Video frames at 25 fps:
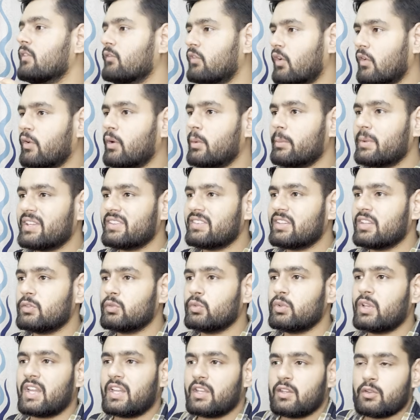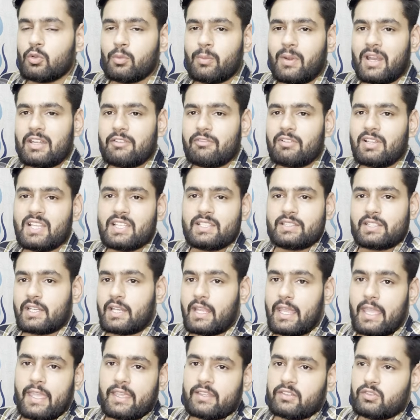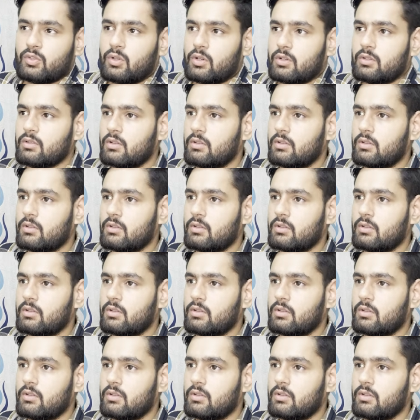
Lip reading: performance issue, and you might feeling that AI is not